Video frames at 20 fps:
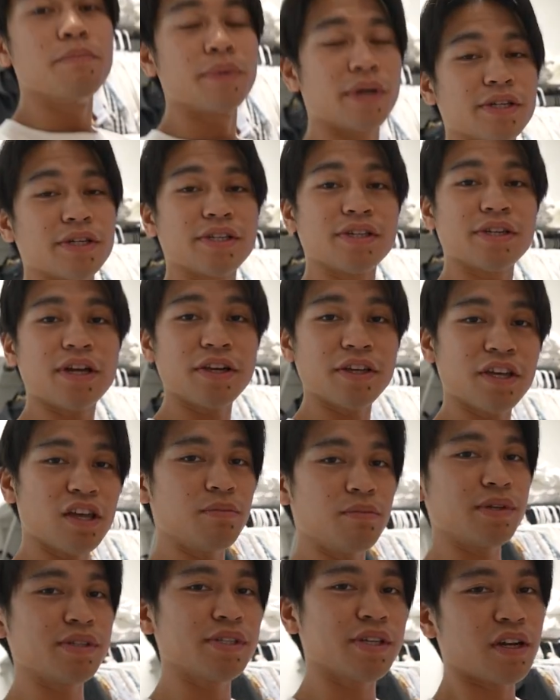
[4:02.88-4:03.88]
because it's not a
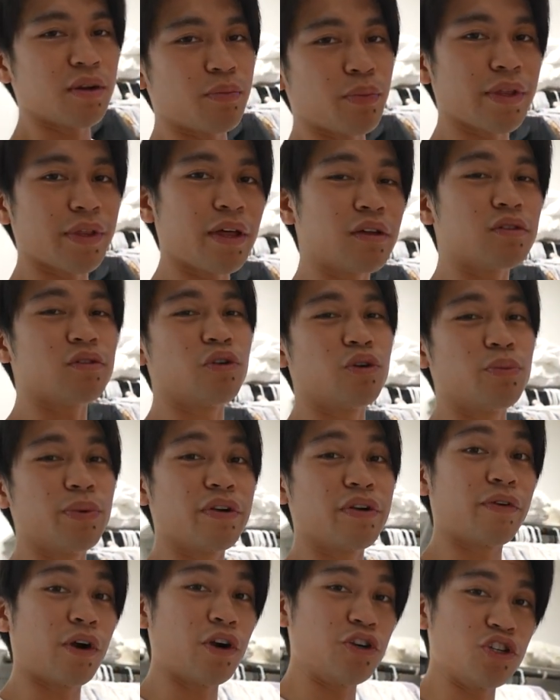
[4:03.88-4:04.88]
gaming setup without a little bit of
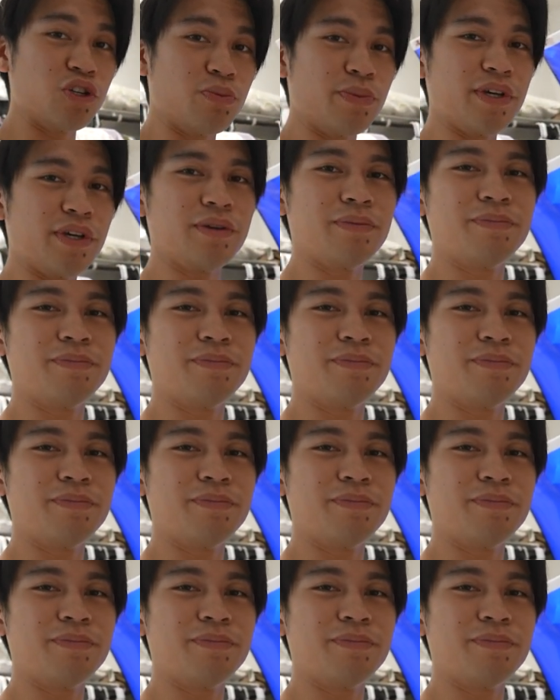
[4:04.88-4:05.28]
RGB.